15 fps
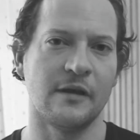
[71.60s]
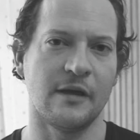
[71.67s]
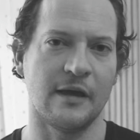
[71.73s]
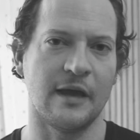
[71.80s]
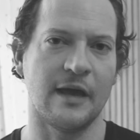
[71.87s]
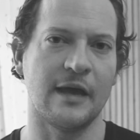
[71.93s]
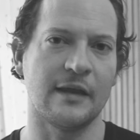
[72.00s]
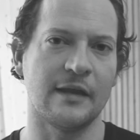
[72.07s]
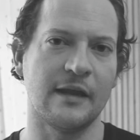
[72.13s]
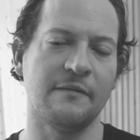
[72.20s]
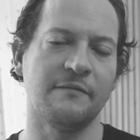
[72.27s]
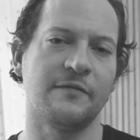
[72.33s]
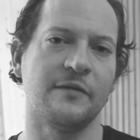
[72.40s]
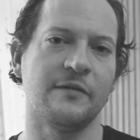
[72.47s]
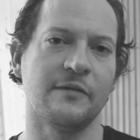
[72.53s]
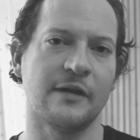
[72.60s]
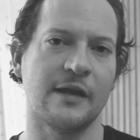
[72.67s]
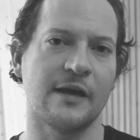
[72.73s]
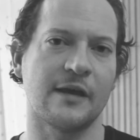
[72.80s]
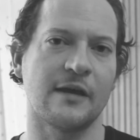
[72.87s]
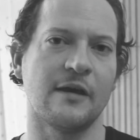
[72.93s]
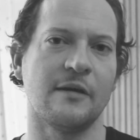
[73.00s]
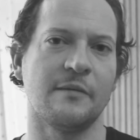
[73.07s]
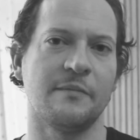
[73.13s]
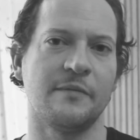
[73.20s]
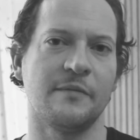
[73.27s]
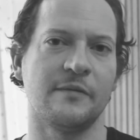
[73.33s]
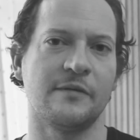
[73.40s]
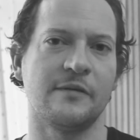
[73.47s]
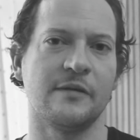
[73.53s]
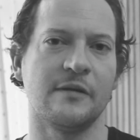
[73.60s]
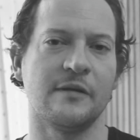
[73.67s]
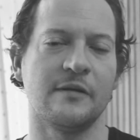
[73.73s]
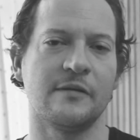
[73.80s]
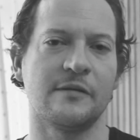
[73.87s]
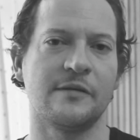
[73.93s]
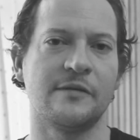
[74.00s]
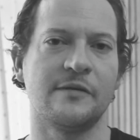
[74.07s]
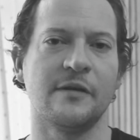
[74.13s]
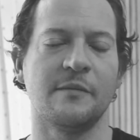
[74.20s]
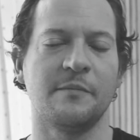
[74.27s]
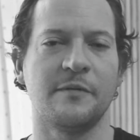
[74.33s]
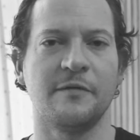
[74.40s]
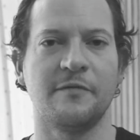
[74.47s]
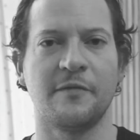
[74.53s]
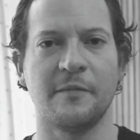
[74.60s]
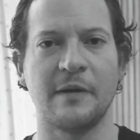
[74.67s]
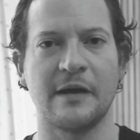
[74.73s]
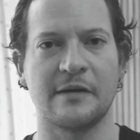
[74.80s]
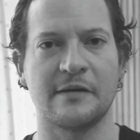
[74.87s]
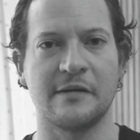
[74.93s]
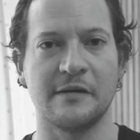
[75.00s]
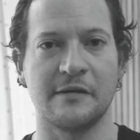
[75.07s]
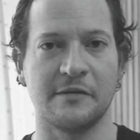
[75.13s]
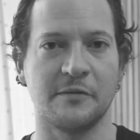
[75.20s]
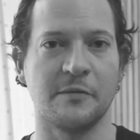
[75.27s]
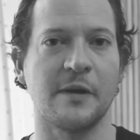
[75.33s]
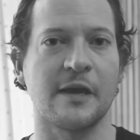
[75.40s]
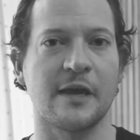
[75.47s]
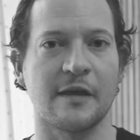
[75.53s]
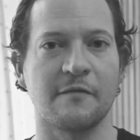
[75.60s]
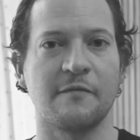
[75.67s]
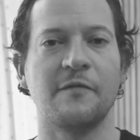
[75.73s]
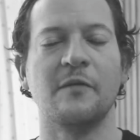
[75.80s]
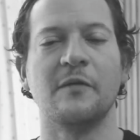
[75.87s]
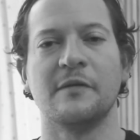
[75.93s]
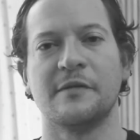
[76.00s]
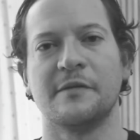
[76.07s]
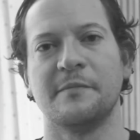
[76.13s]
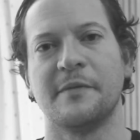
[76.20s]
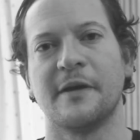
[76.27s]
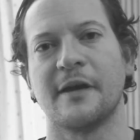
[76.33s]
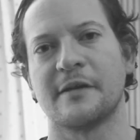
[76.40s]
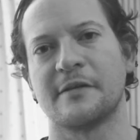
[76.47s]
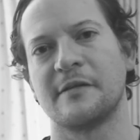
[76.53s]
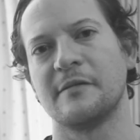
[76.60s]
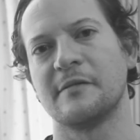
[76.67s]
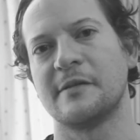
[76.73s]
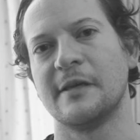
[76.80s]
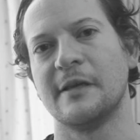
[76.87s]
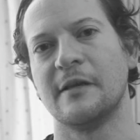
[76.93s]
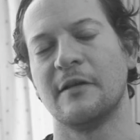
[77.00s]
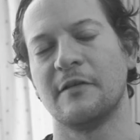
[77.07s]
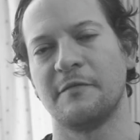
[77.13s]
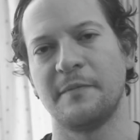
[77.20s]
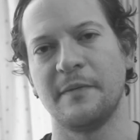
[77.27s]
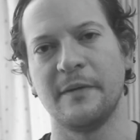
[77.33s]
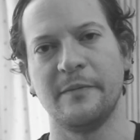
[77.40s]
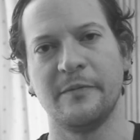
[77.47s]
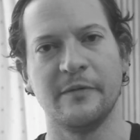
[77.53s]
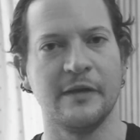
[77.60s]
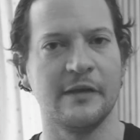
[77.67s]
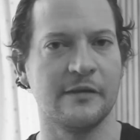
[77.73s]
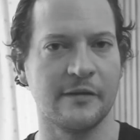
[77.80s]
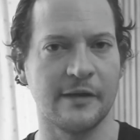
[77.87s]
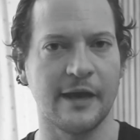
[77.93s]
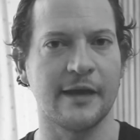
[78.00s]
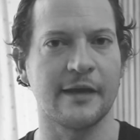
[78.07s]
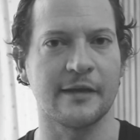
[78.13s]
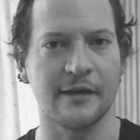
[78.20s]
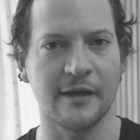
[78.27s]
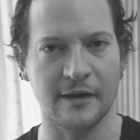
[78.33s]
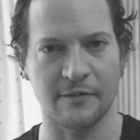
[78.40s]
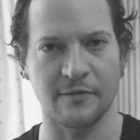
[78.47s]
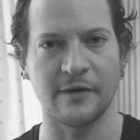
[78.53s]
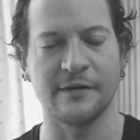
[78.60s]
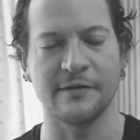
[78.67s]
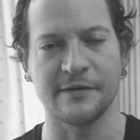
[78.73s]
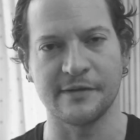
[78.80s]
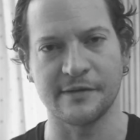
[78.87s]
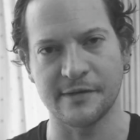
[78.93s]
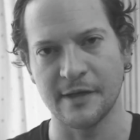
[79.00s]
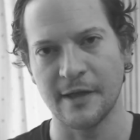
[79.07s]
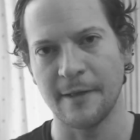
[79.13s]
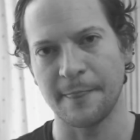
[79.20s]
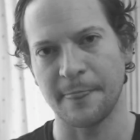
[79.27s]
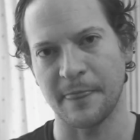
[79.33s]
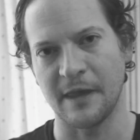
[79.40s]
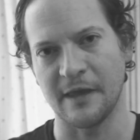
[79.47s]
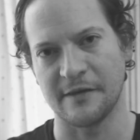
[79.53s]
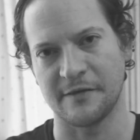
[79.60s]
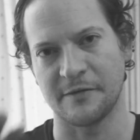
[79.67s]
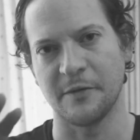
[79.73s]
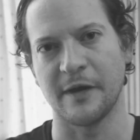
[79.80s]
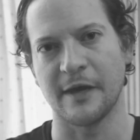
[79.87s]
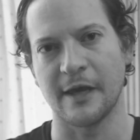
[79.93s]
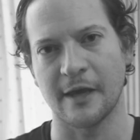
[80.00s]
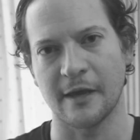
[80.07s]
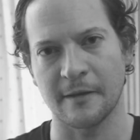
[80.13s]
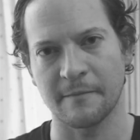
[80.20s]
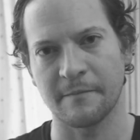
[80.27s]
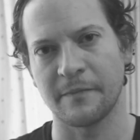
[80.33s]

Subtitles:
and lengthen your leg up to stop you from actually swinging forwards and back. So you'll see a lot of people when they do hanging leg raises, they're swinging